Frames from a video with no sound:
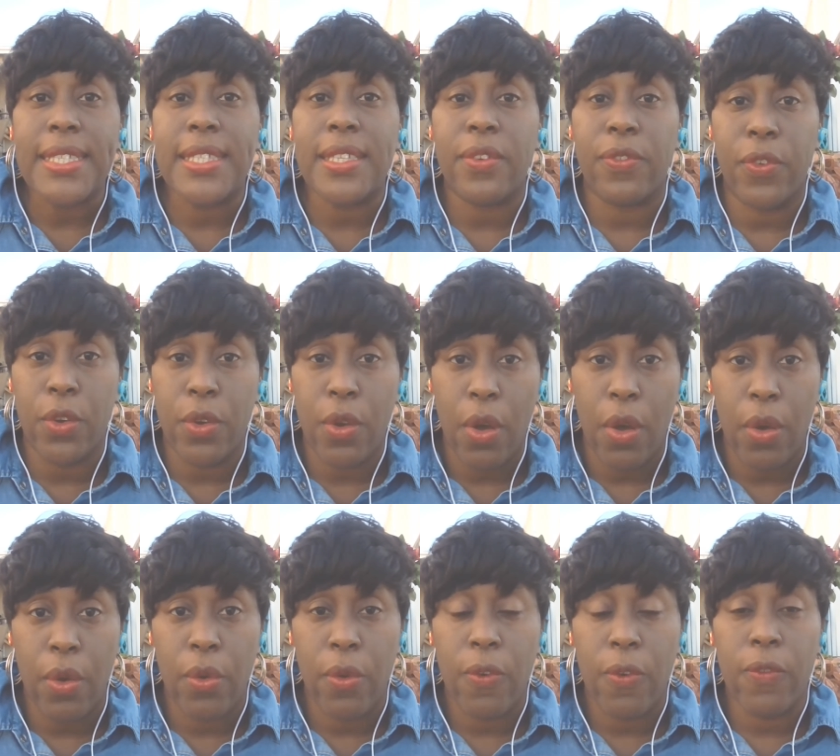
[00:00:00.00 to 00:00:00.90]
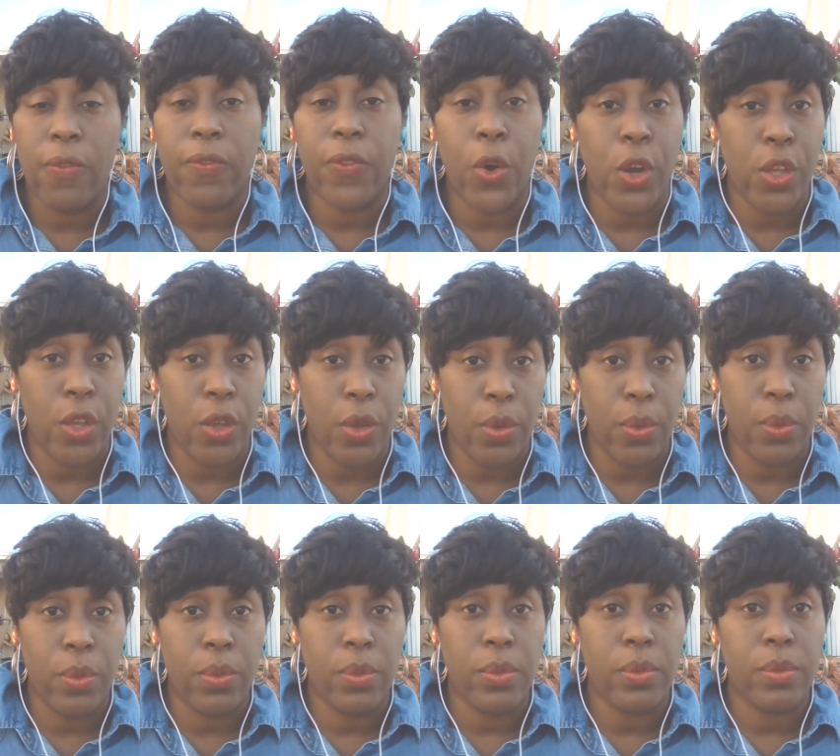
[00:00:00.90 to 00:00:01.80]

difficult for you,